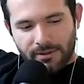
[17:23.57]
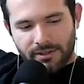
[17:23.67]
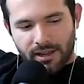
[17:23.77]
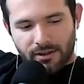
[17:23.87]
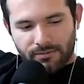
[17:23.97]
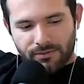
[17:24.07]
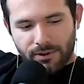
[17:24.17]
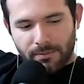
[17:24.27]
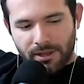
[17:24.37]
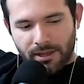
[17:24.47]
down
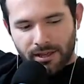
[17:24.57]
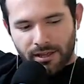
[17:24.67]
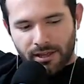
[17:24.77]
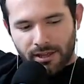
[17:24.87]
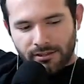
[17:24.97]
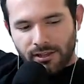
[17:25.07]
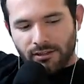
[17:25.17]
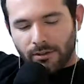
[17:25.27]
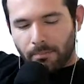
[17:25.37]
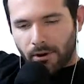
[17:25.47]
from another
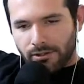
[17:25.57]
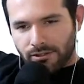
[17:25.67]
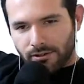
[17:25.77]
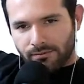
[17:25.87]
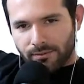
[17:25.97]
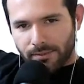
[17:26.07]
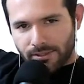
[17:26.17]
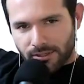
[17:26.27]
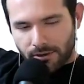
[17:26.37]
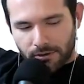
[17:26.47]
departure from the
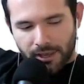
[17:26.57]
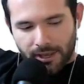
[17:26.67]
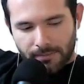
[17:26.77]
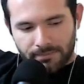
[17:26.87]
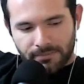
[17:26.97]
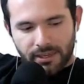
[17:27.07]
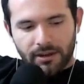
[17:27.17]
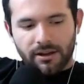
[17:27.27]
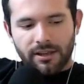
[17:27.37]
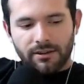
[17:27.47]
Zero camp,
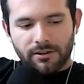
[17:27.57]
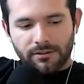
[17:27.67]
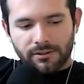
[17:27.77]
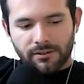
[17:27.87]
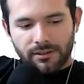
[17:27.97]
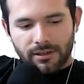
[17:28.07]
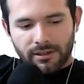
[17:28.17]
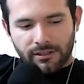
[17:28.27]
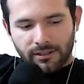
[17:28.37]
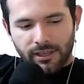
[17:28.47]
Garrett Hill
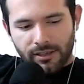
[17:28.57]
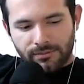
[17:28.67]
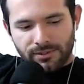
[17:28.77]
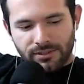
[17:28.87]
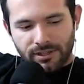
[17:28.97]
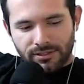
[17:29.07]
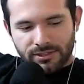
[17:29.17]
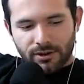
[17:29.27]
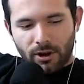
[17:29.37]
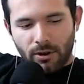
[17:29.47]
leaves Zero